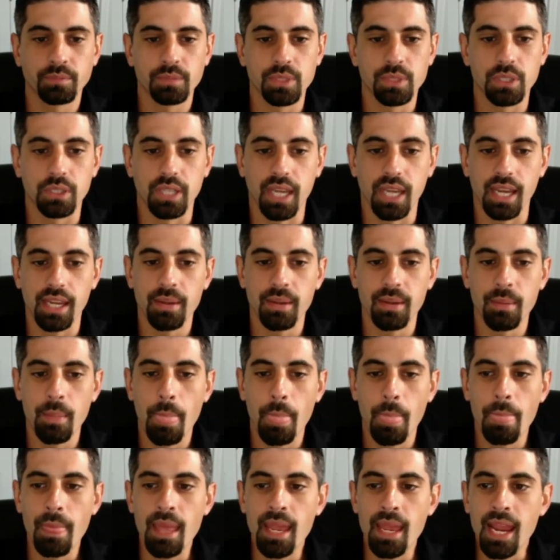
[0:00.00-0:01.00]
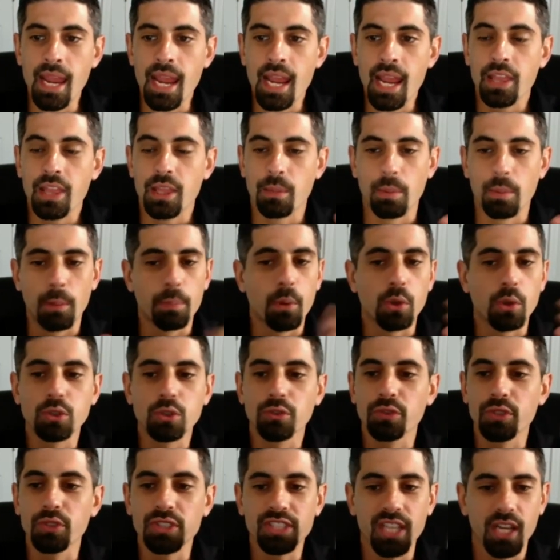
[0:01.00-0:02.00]
Okay, the
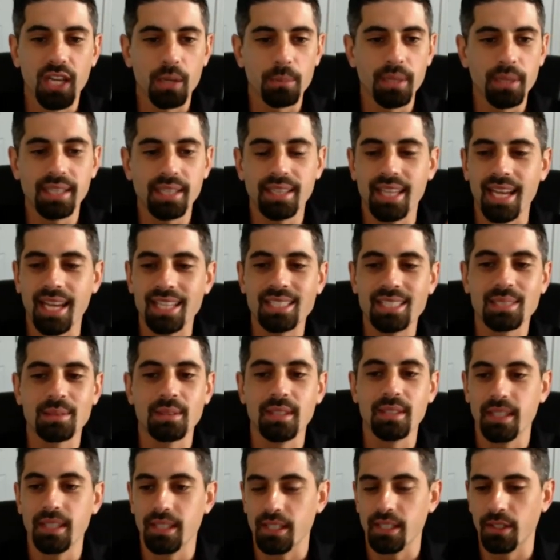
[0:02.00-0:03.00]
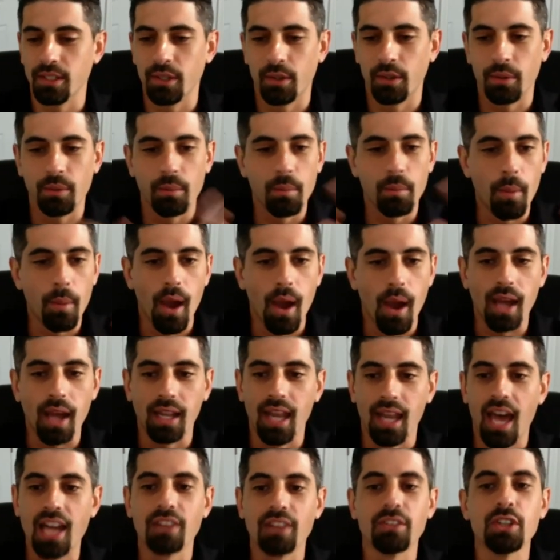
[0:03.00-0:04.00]
proposal for settlement. That's you know a
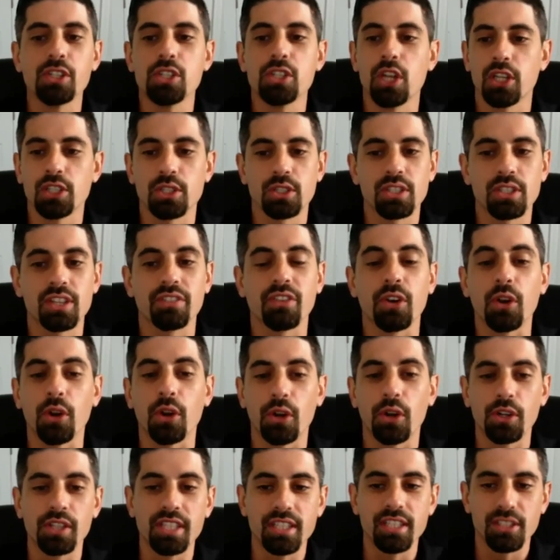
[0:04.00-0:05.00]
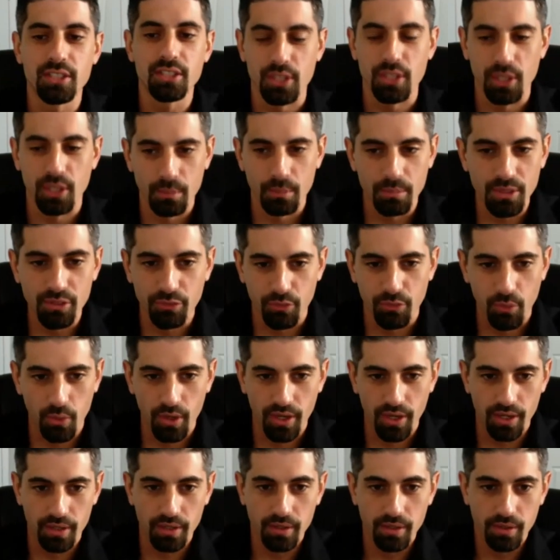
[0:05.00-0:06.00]
lot of adjusters have heard this term
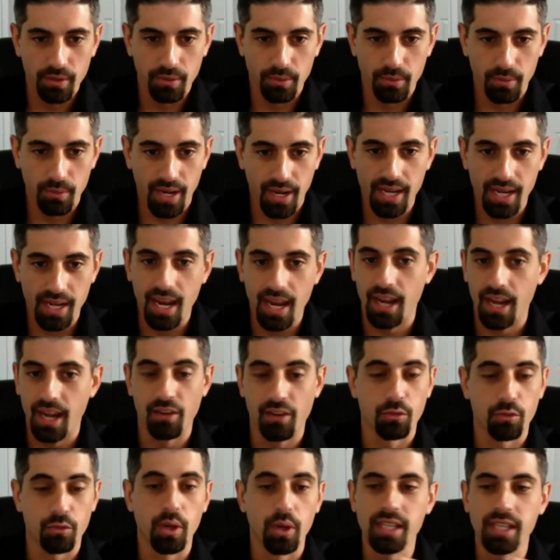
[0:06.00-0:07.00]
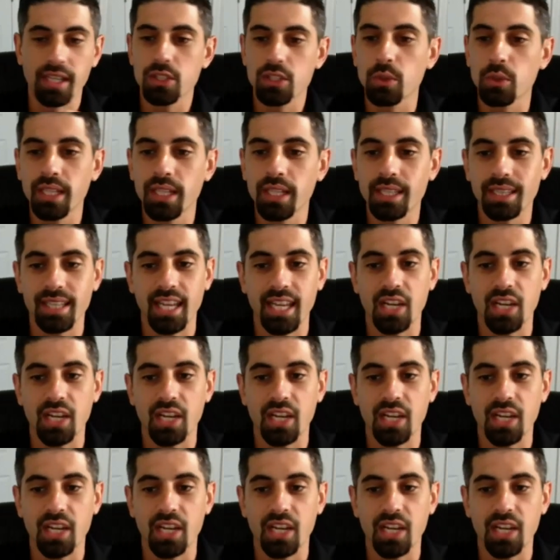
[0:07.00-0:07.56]
before, right? And have run into it.